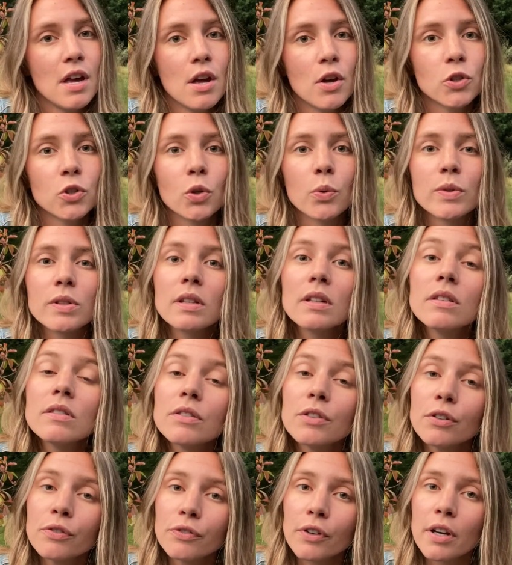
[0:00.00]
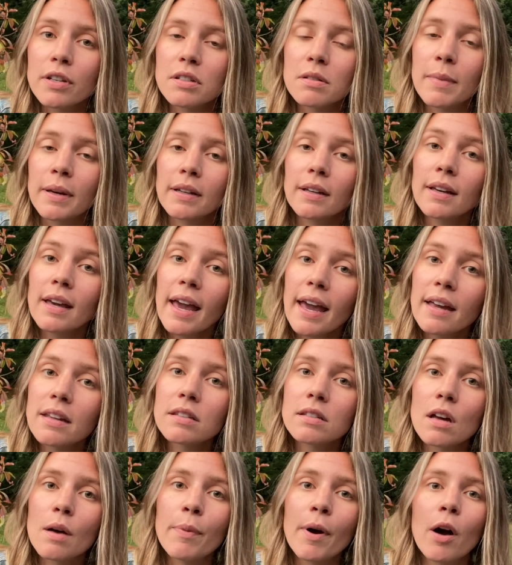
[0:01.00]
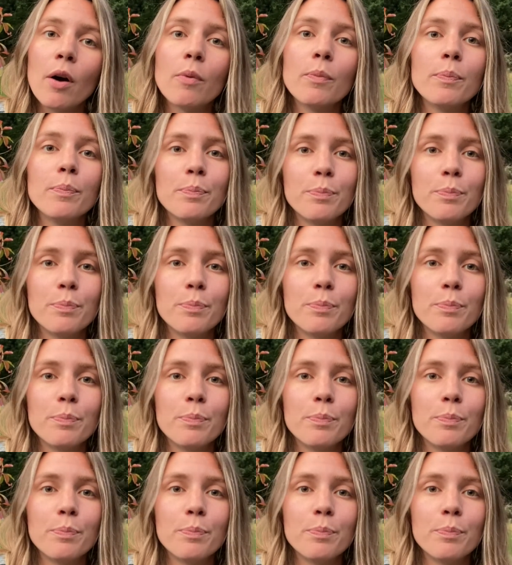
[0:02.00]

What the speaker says: So it was easier for us to make a case about